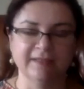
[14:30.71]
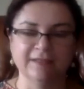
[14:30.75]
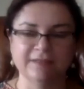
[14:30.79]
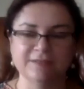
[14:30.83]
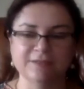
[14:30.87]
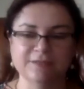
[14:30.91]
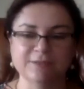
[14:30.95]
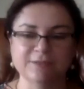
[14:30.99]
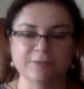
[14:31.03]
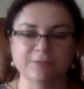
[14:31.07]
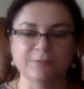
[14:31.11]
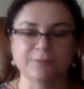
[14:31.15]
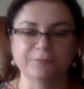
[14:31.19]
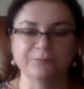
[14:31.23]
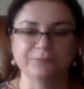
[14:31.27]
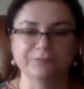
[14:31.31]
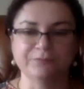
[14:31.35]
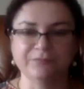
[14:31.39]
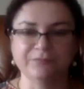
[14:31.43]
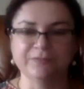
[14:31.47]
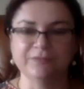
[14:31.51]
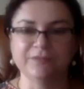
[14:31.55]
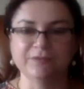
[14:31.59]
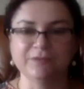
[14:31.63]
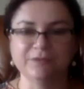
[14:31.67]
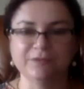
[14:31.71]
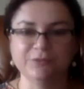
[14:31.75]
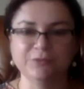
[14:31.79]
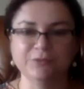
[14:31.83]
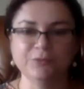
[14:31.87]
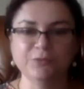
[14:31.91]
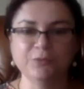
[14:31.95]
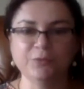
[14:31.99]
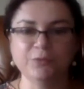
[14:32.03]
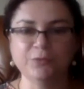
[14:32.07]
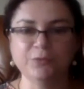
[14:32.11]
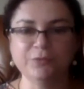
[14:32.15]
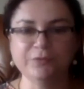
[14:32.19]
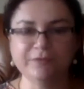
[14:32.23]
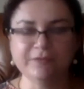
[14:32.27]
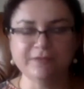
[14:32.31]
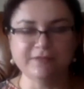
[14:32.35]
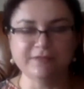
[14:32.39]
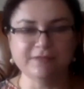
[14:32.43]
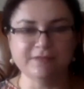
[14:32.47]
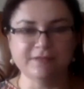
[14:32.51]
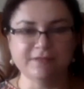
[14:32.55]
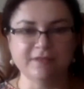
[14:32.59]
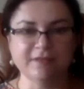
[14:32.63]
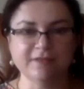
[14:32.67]
So do all
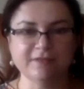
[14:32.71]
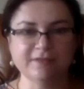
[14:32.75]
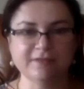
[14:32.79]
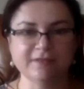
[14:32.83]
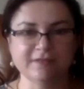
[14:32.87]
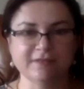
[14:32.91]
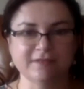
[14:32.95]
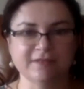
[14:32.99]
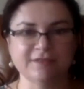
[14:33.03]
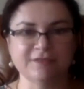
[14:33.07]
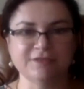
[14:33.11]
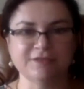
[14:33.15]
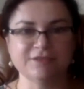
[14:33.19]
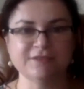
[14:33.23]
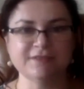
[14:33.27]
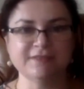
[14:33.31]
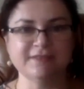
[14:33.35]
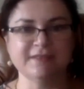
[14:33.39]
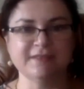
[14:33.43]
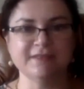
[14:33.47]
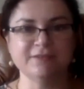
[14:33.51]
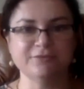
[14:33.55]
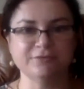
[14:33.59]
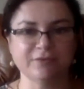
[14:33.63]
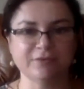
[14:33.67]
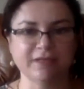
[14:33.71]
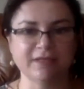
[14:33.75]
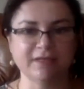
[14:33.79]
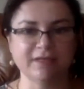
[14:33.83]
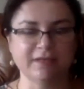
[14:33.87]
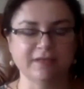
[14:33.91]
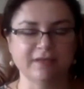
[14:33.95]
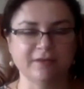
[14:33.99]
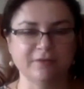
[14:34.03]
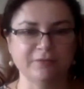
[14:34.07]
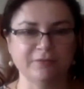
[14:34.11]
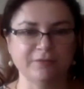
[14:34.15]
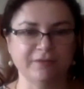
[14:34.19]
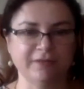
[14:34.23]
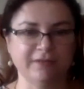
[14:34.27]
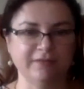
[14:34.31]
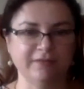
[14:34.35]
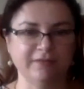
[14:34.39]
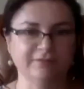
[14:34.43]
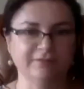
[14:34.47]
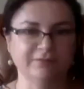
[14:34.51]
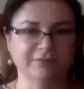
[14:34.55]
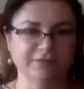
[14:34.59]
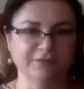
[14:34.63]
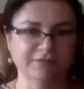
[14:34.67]
these things that I just said right now in
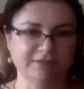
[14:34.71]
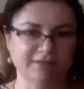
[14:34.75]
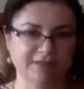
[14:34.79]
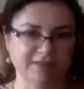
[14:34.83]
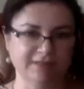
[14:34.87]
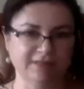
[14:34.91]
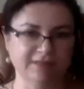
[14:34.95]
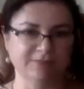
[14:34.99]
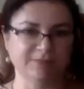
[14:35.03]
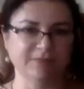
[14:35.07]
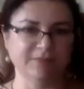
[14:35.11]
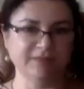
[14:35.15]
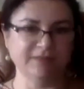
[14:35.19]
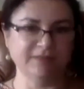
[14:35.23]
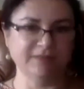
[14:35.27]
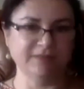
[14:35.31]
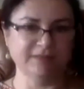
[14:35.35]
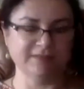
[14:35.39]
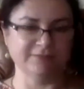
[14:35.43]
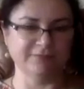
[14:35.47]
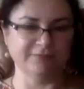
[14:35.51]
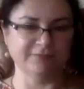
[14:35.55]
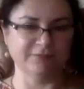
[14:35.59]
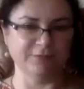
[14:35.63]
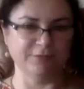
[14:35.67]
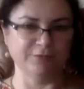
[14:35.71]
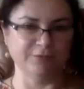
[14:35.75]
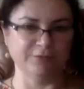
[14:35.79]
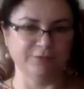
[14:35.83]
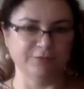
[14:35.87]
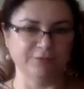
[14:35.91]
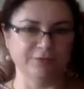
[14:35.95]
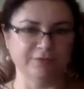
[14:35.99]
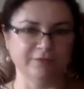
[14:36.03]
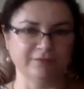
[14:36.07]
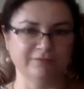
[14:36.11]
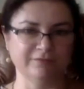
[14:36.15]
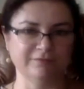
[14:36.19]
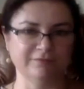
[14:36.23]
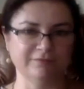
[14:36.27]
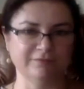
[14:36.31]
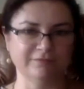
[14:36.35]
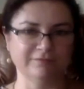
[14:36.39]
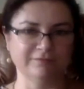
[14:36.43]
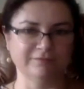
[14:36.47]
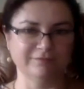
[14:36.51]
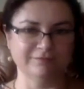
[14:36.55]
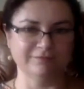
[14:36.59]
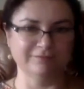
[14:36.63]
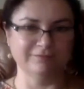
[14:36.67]
the first 6 months of your
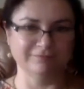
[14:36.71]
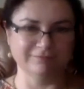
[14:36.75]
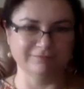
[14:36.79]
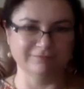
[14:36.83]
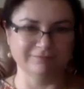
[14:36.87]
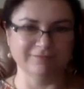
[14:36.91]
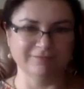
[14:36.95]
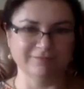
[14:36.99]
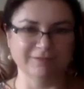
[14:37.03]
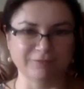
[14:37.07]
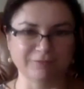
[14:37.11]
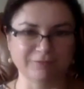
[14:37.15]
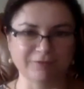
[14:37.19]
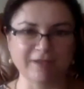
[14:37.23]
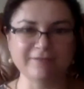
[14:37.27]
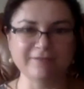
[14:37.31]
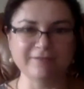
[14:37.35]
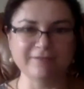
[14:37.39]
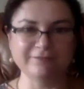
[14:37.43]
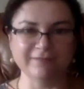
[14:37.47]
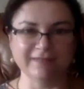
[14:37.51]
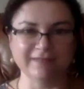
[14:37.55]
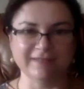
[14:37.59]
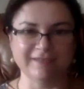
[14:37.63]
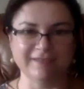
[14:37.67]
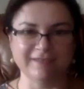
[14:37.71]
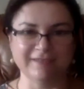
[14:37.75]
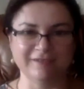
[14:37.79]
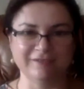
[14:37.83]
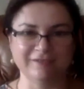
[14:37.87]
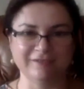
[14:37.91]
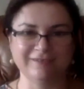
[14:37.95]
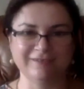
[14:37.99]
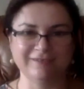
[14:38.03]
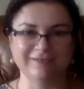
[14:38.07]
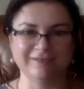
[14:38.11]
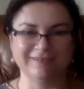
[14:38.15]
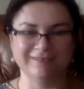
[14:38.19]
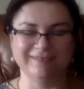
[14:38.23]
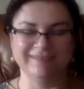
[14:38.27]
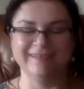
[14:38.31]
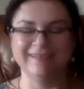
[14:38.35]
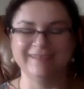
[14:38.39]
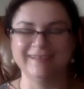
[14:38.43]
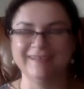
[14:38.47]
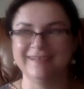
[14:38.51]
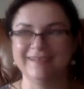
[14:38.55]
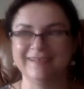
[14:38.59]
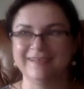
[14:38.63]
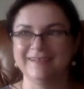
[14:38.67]
arriving here,
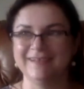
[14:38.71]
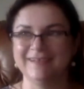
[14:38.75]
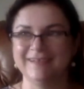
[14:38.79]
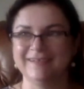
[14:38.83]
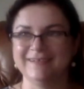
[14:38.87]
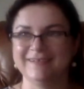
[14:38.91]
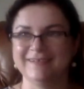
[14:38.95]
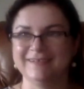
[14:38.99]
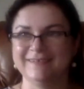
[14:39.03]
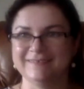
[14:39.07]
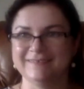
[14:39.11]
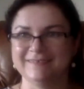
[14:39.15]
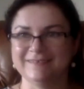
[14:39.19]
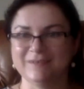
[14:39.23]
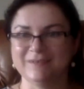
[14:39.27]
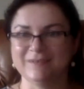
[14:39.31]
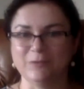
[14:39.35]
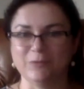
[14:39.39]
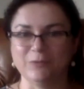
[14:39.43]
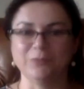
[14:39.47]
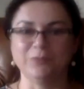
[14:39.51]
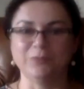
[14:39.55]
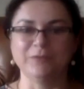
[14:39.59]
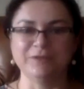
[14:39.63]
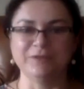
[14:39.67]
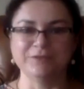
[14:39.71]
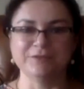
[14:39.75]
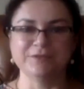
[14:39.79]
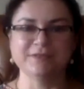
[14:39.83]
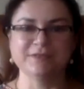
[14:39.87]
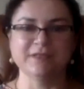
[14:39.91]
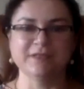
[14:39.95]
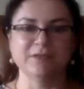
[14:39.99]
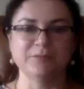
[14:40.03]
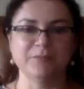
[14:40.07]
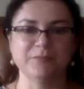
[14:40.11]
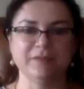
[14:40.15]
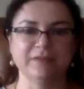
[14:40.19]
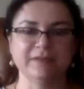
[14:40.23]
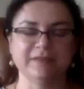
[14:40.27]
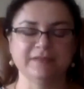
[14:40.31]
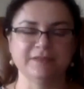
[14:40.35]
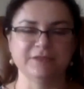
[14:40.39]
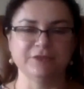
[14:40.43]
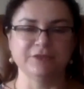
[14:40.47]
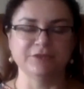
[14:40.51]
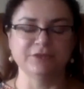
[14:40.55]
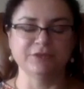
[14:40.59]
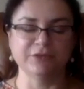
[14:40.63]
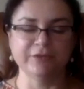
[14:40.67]
or when you start
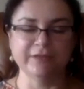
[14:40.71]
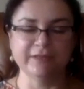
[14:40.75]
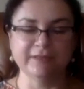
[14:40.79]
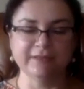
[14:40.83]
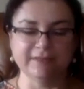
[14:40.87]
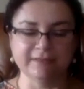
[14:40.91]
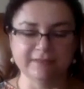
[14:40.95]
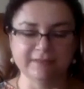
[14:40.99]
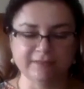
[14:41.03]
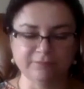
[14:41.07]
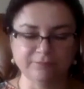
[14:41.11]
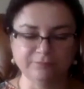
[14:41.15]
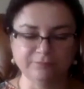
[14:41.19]
building your credit,